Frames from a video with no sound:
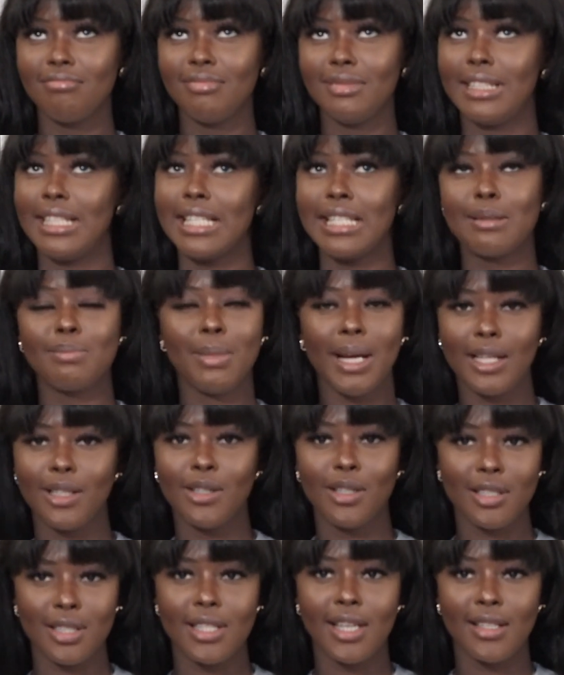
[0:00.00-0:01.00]
this might
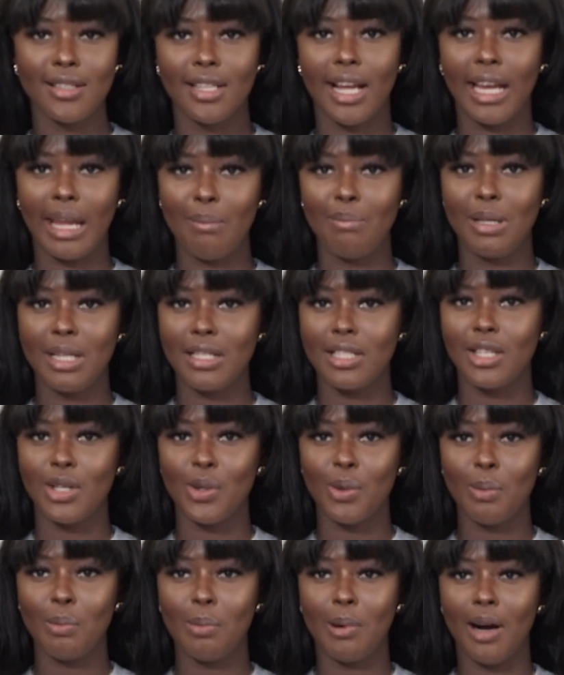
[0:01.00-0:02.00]
not sound like a big
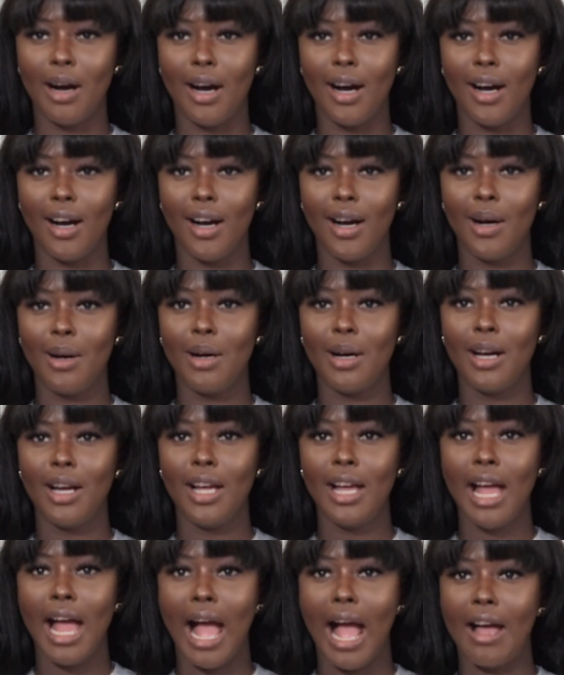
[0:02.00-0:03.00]
deal, but
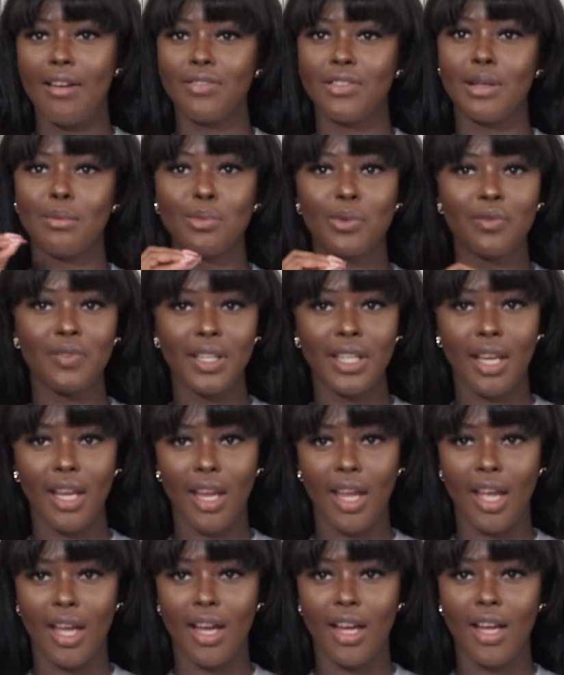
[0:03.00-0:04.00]
after moving
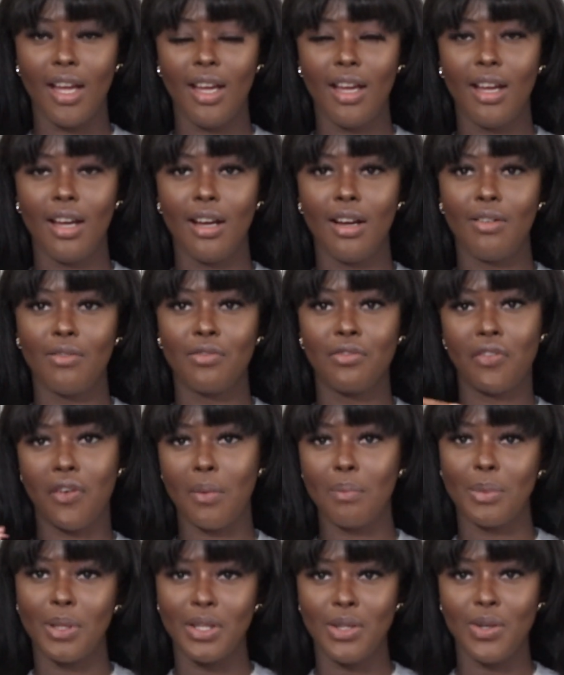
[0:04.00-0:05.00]
here
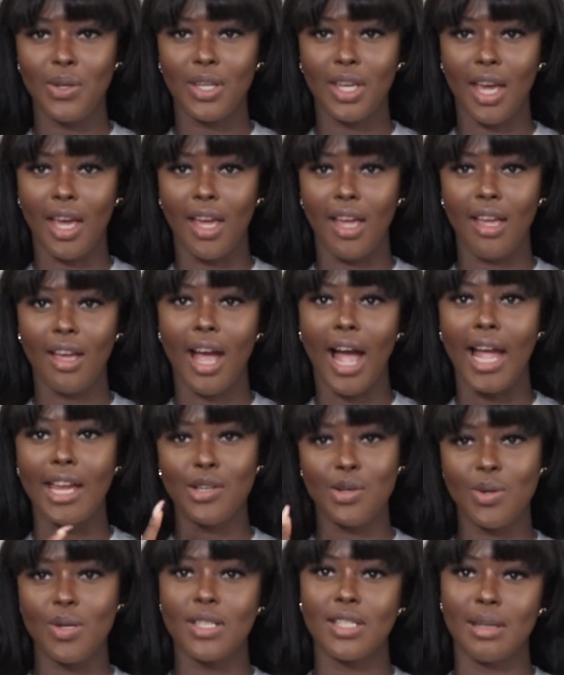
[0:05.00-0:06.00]
from the U K, I
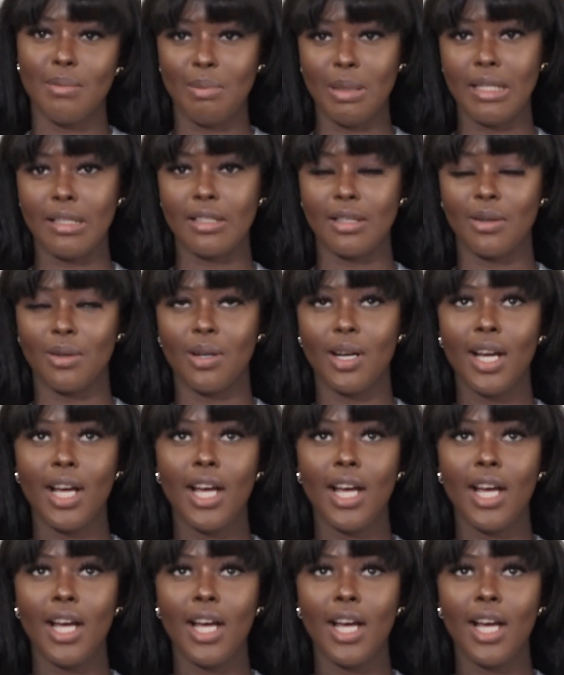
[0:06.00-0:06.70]
know it's a big deal.